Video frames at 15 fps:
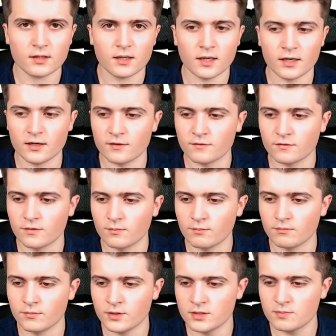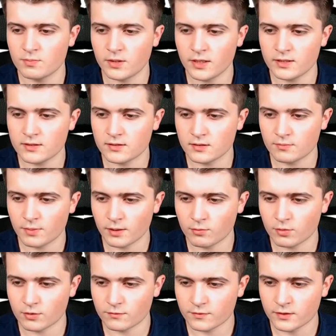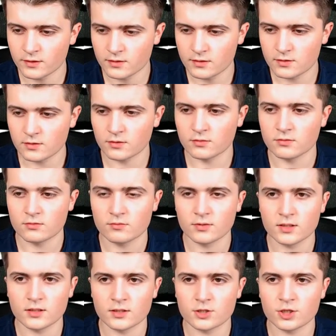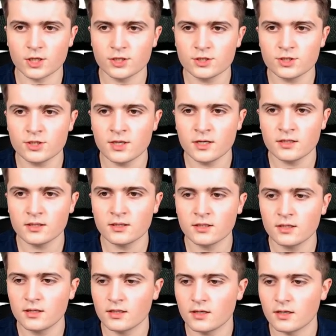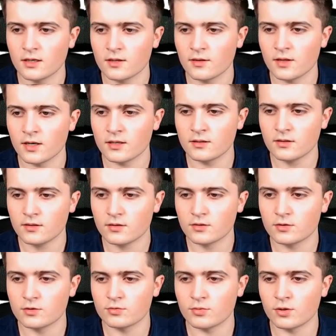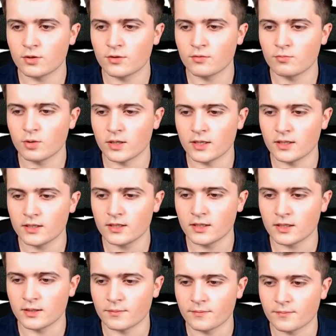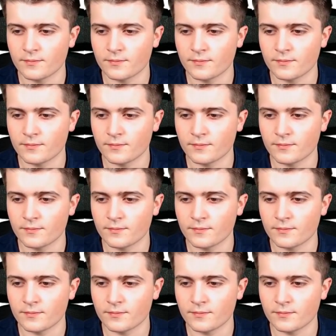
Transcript: I have misplaced it by one field, so quickly change that and then draw the wire again.